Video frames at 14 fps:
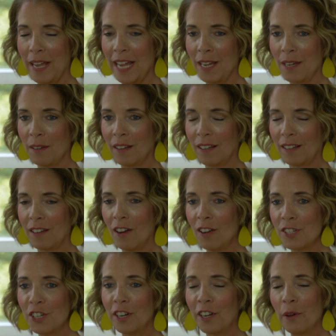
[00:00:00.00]
may
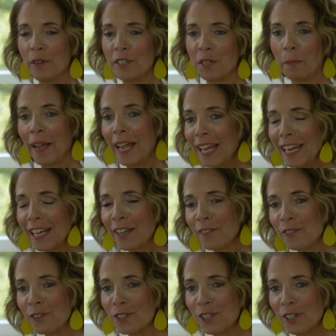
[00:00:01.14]
cause you to go into panic
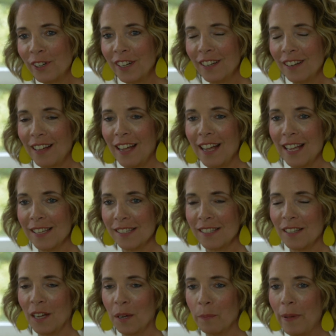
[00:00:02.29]
if your student
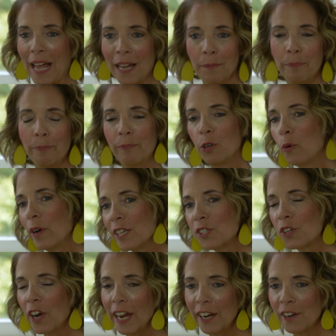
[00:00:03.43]
has a bad quiz
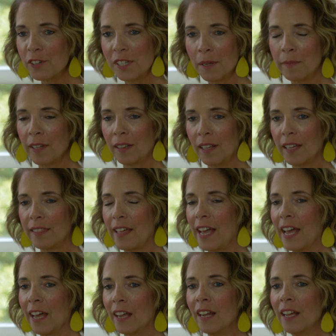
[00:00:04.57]
grade or something like
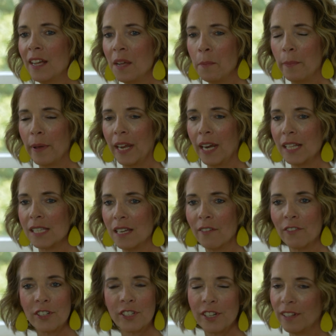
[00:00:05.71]
that, but it's
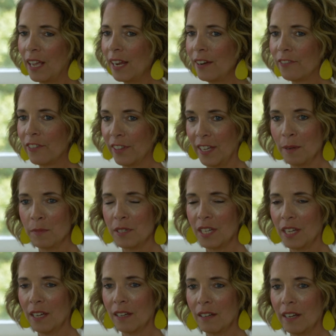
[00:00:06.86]
never too late for them
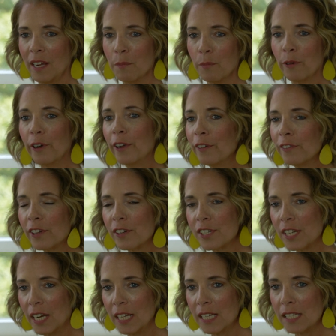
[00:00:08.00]
to improve their
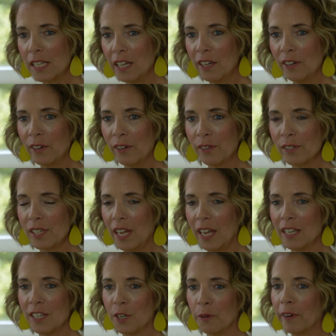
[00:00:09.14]
study skills
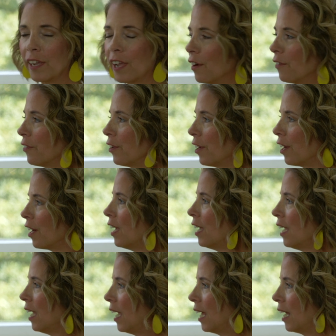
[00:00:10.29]
and to recover.
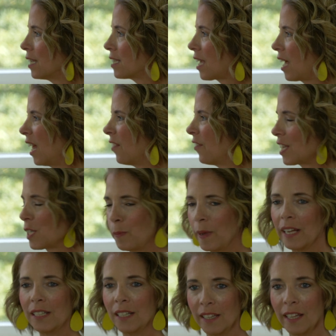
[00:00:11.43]
And it's kind of
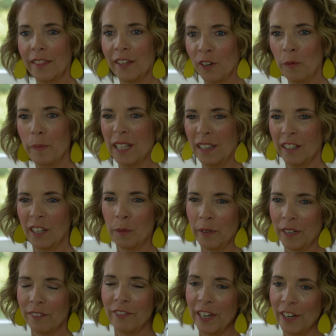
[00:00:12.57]
expected that there will be a little
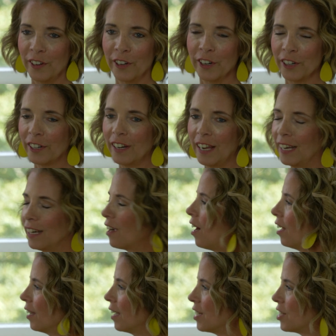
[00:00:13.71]
bit of failure in
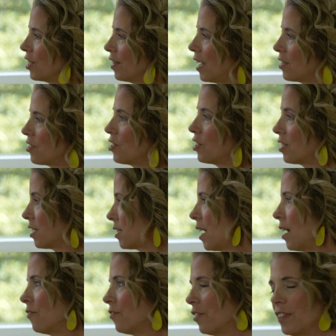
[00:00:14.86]
college, and that's just a
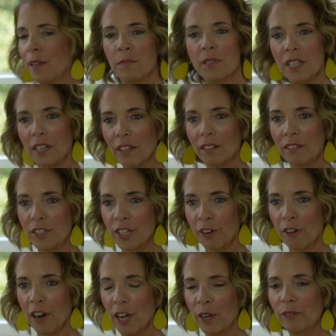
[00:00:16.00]
time for them to, to
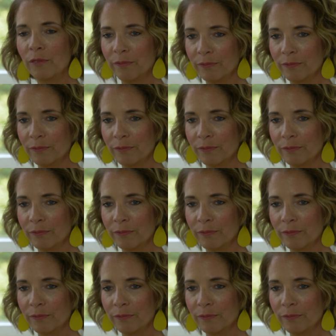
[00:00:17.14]
grow.